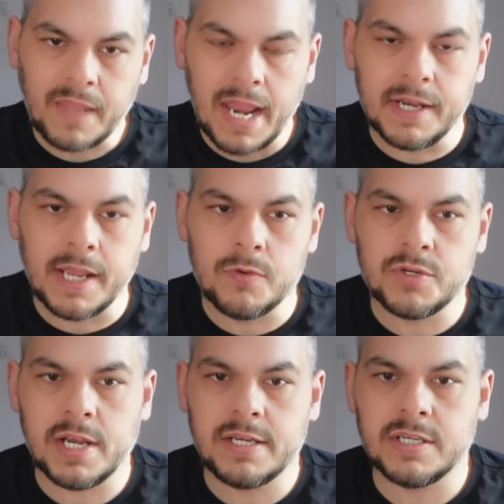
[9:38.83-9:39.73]
and
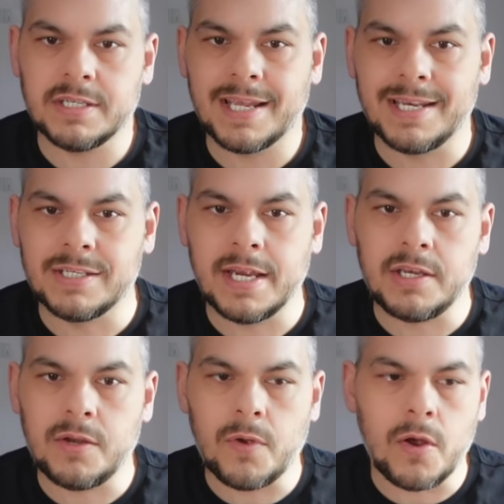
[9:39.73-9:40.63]
negotiations
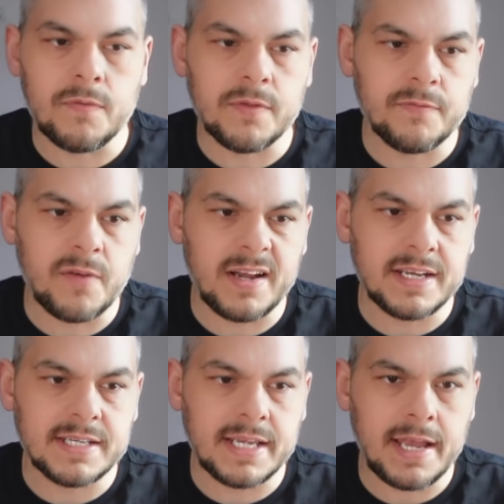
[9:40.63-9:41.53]
continue over the finer
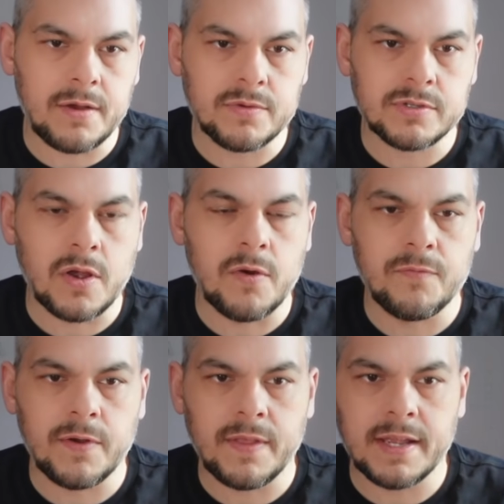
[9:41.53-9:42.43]
details. So hopefully they can